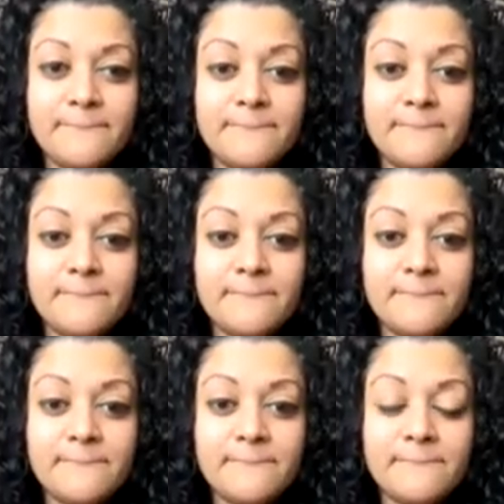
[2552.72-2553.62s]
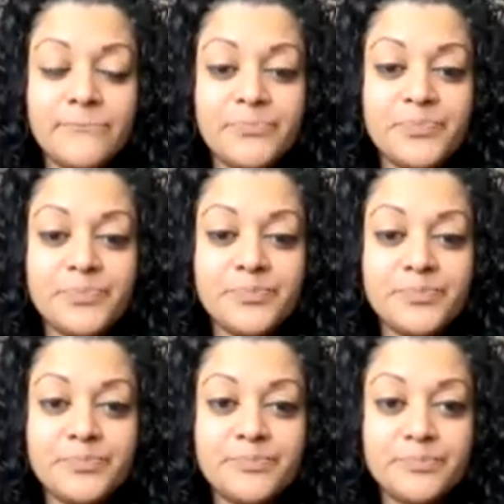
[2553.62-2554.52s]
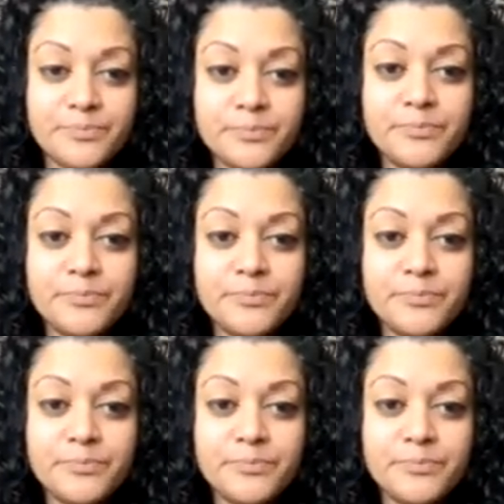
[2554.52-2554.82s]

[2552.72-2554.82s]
This person isn't speaking.